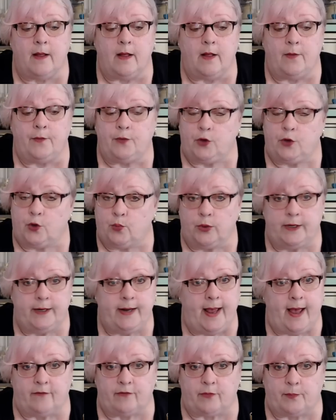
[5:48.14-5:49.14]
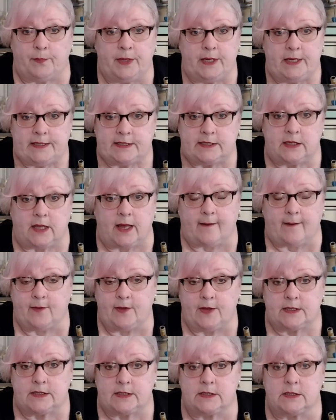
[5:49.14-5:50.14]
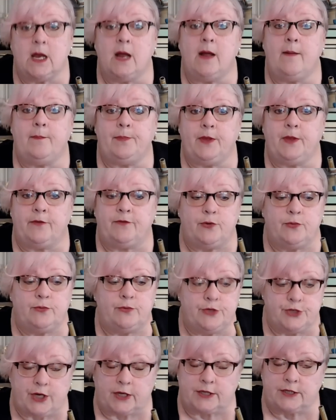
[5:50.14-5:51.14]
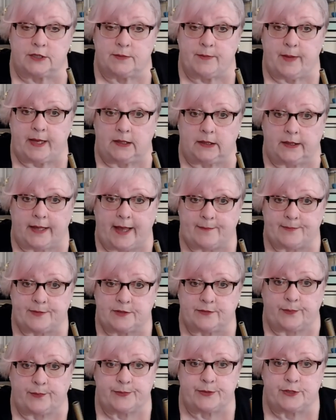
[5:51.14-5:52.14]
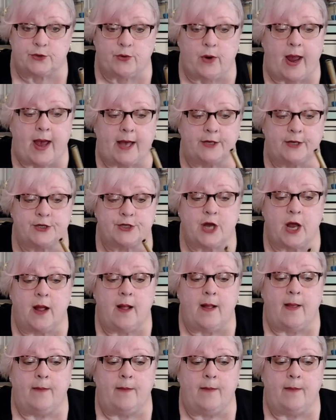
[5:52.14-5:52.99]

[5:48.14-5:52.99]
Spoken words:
You wouldn't have a piece like this if you just made lamps from scratch.